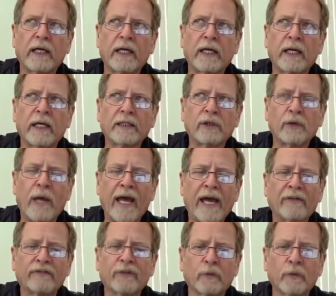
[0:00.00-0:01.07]
you
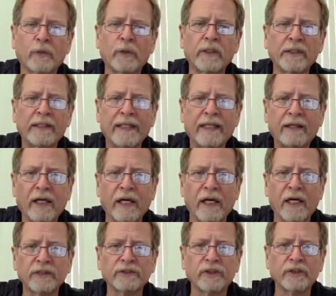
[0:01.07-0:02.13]
have to really
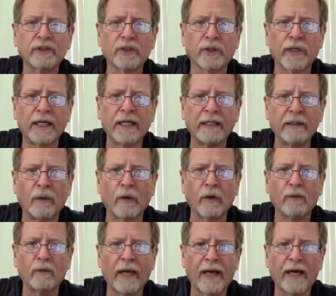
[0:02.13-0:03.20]
concentrate
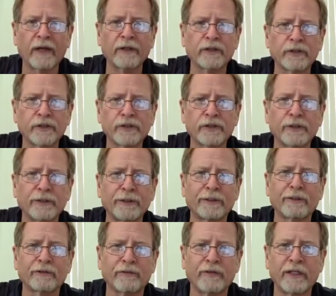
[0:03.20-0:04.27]
on how you're shooting
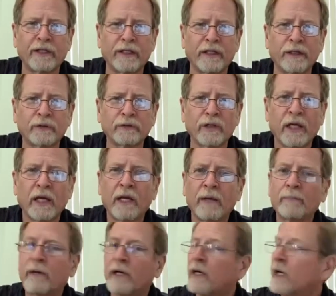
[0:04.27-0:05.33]
your videos,
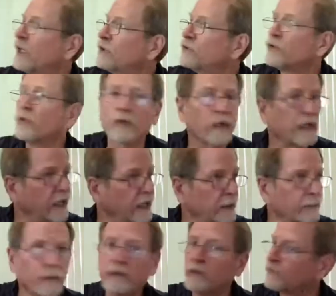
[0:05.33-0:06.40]
because your
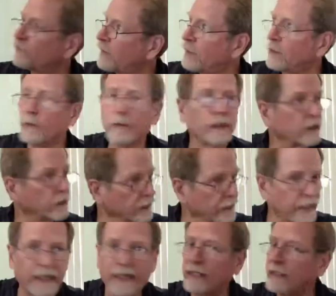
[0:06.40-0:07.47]
camera is following your
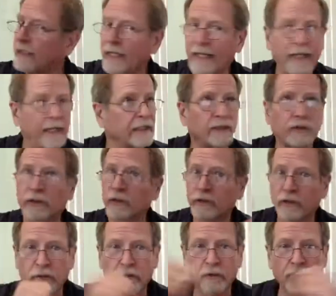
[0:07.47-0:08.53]
head, and you're
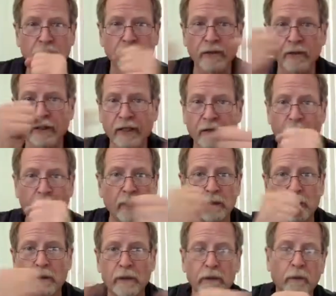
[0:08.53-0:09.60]
going to have
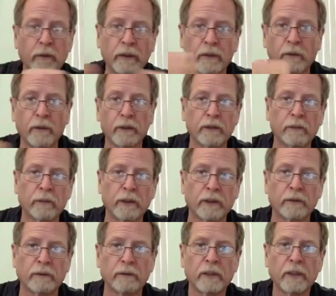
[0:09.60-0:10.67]

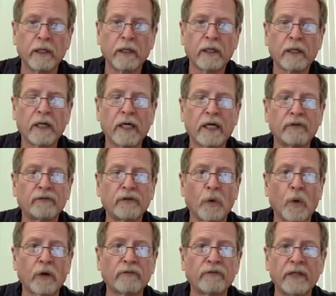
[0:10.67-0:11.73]
wiggle of
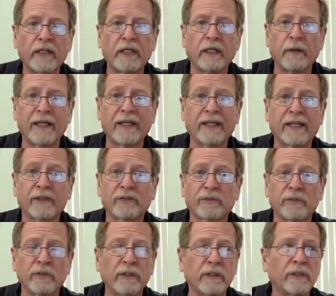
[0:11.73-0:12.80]
your video, and it gets
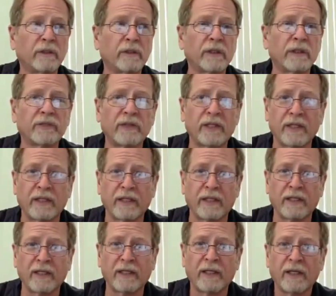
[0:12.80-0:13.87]
really
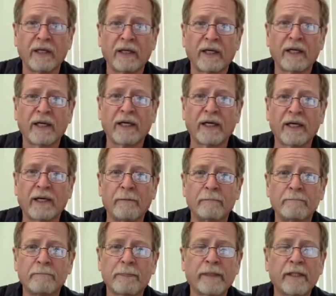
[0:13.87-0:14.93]
nauseating
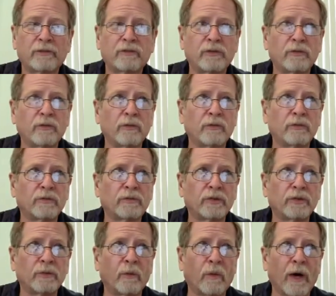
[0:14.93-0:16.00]

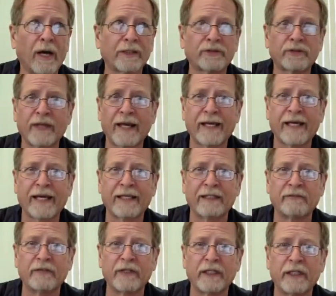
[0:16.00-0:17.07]
to watch that kind
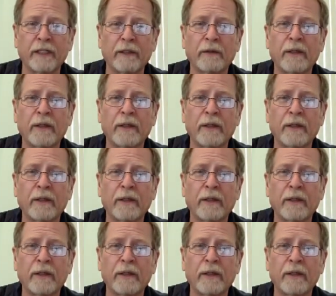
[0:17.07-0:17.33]
of video.